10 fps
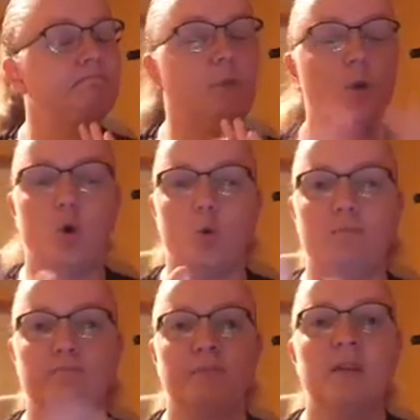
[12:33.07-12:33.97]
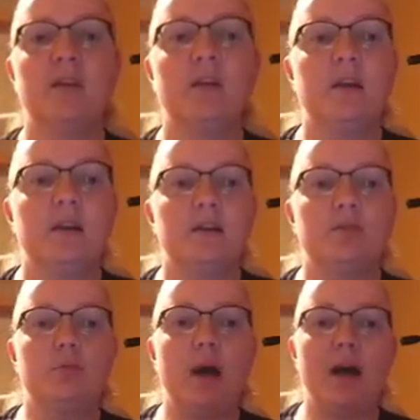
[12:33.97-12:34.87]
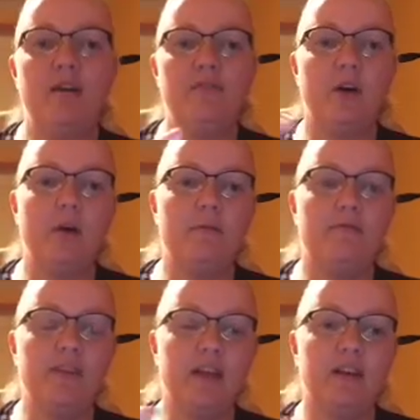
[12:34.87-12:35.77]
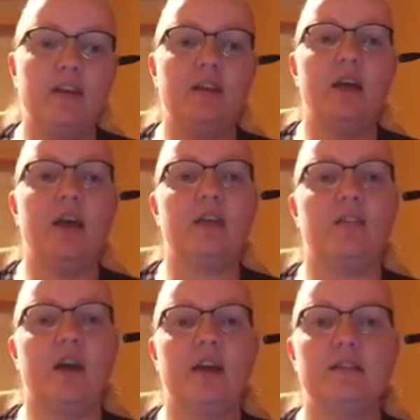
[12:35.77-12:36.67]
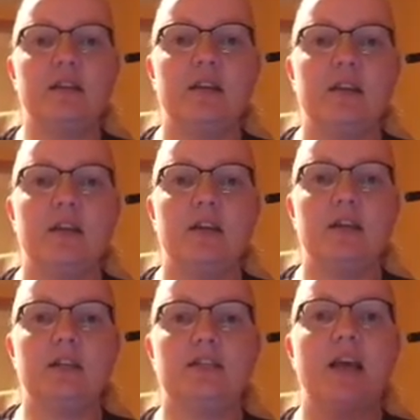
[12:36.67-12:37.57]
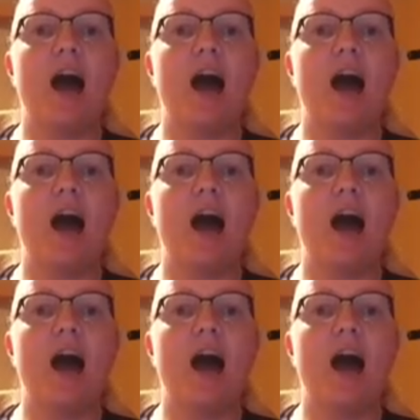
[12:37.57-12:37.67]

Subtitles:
No. To have a figure like that is